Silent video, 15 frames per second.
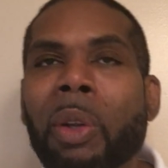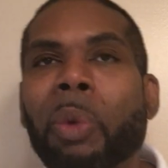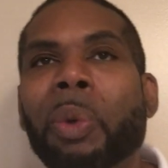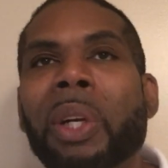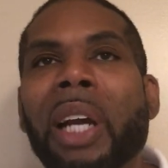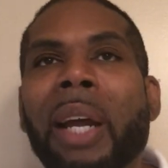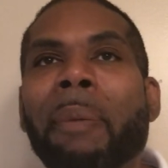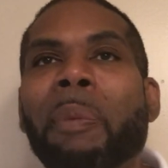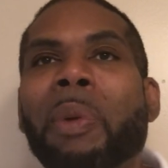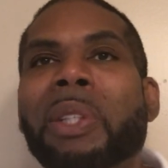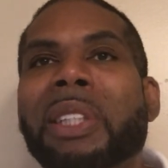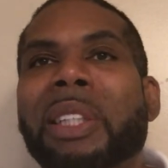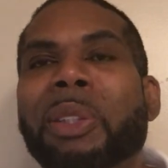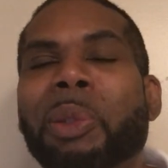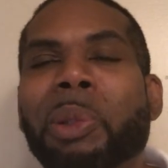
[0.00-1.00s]
what happens
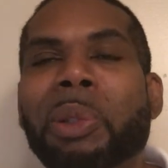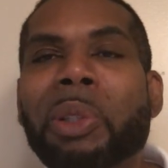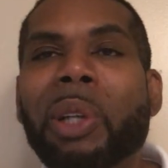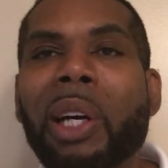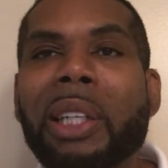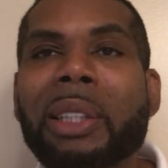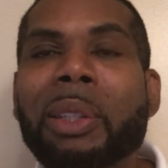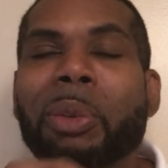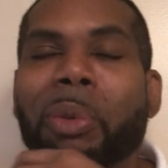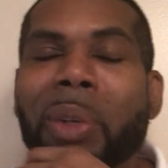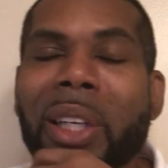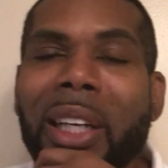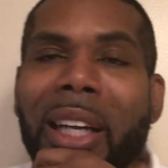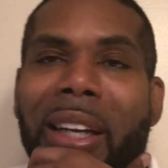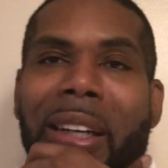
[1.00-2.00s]
is you start to
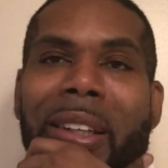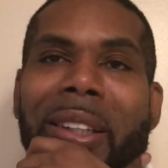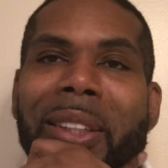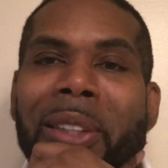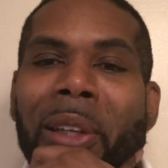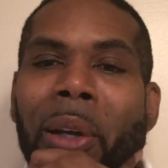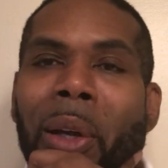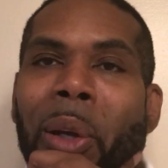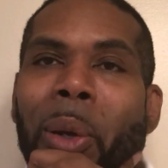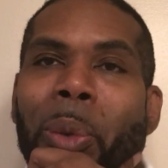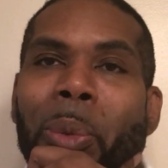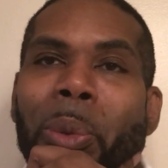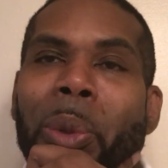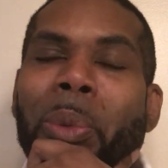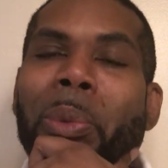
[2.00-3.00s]
realize,
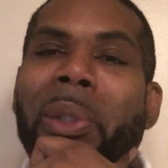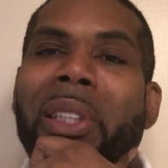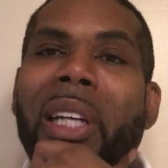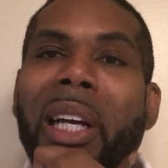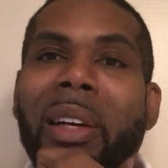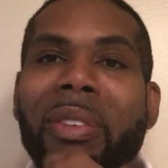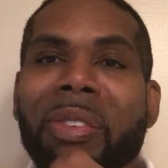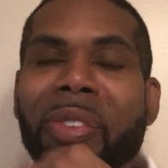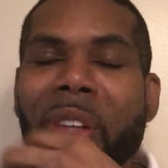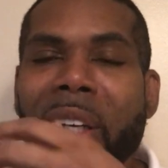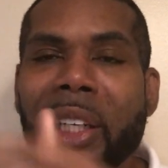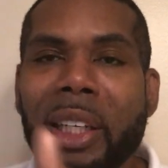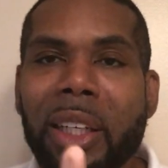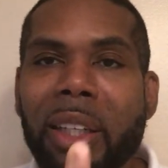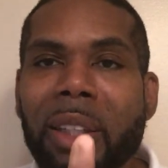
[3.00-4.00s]
what was I
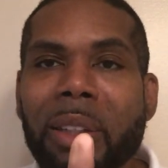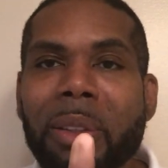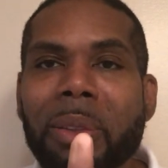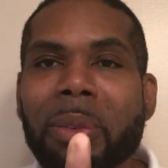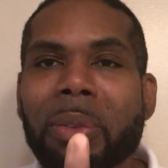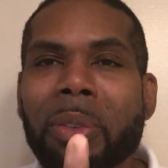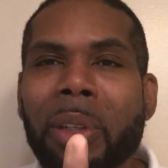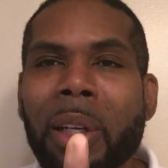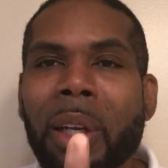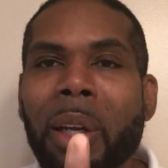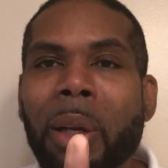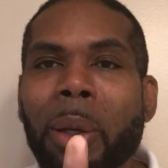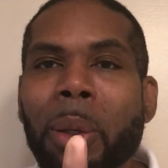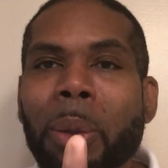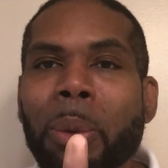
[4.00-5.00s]
afraid of?
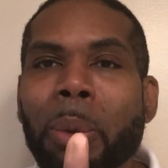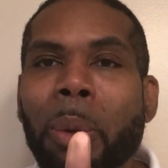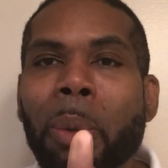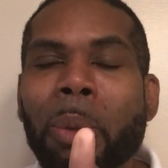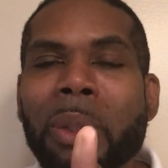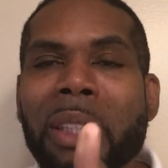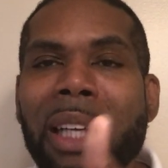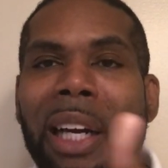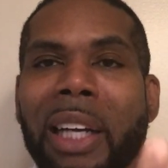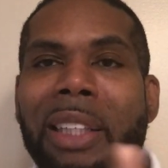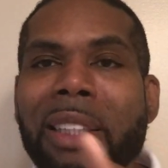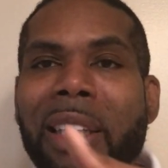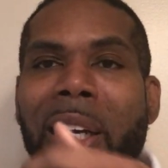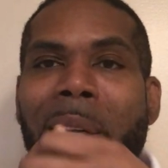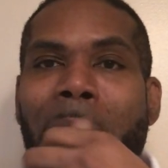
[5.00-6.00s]
What was I
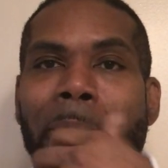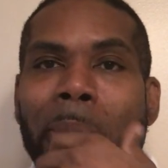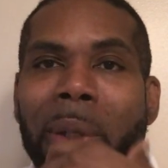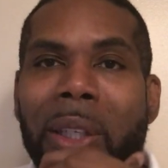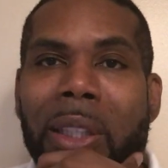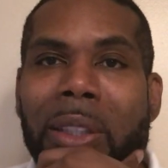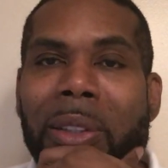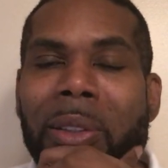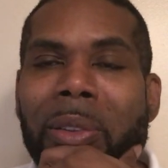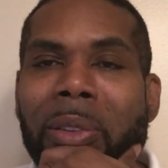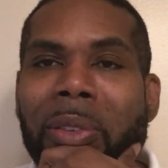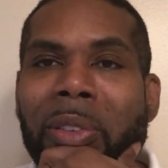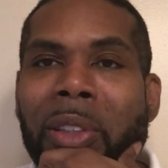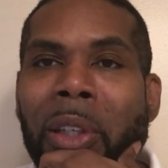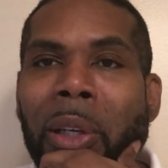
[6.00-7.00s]
ashamed
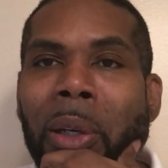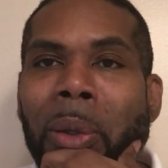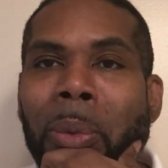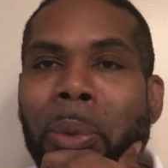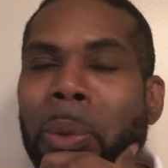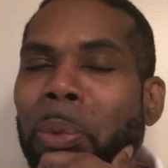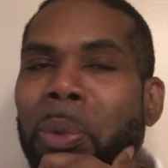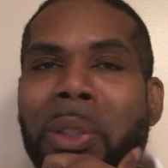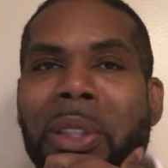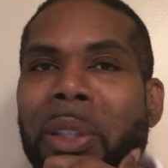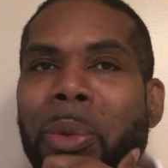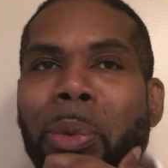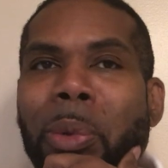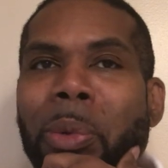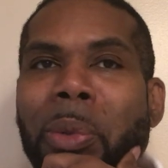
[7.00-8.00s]
of?
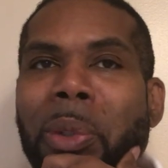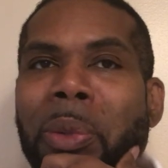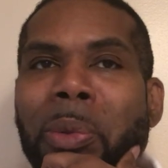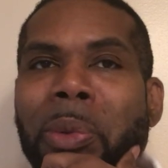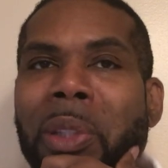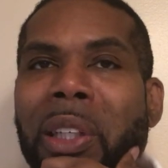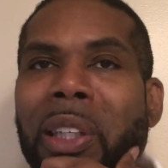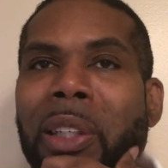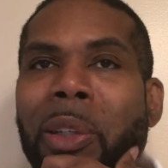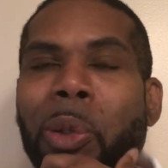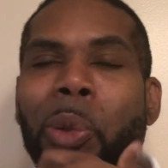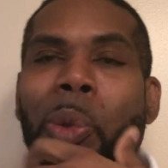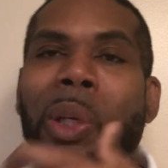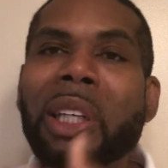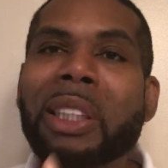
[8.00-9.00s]

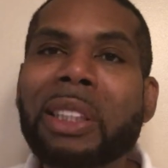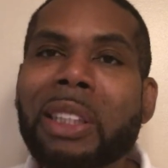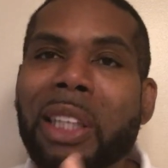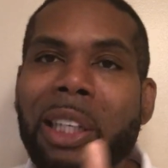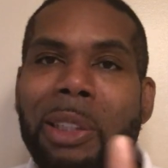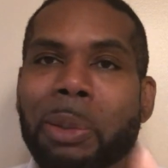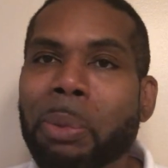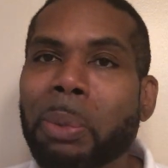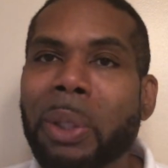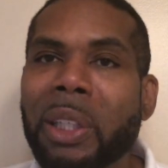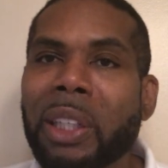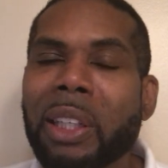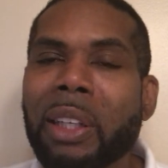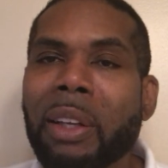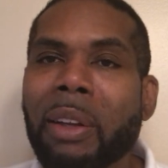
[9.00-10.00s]
Who can judge me?
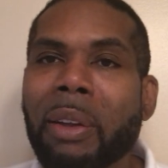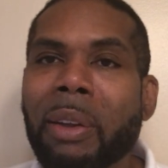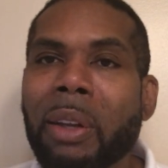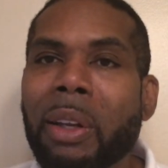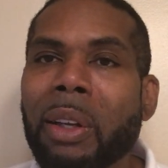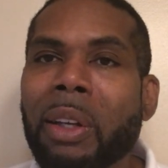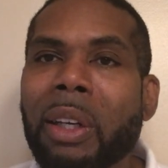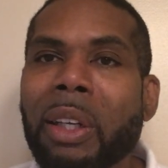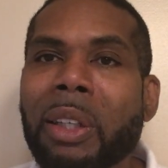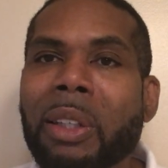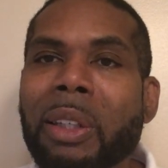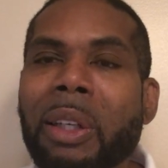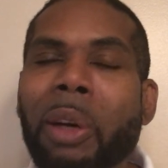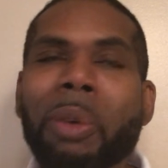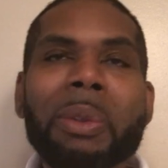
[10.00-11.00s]

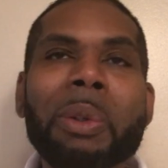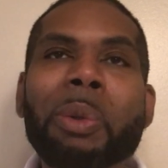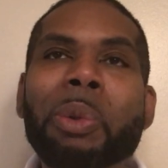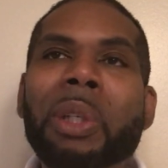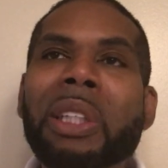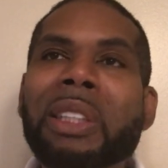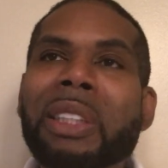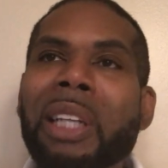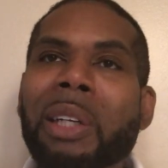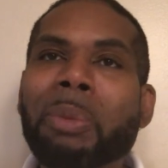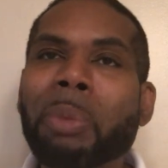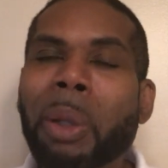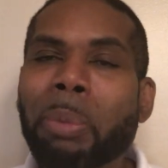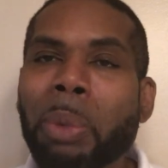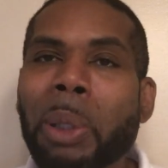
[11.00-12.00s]
Who can judge?
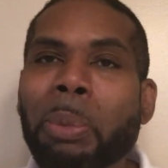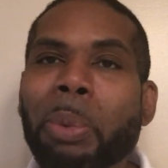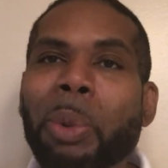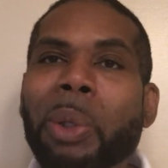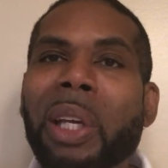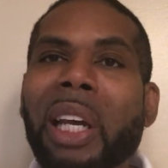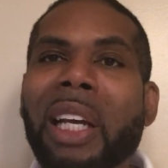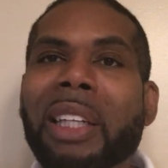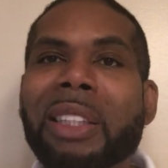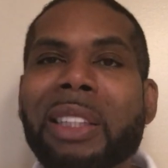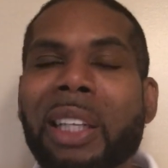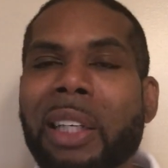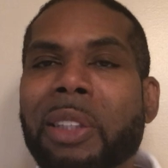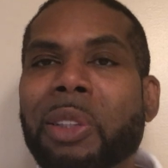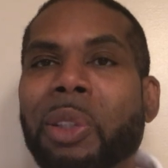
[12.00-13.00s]
The people can't
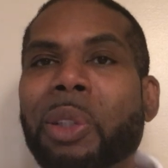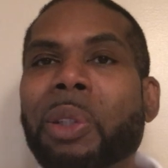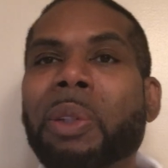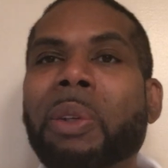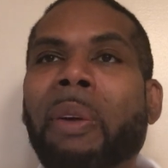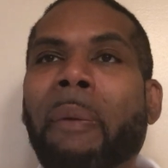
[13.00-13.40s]
judge you.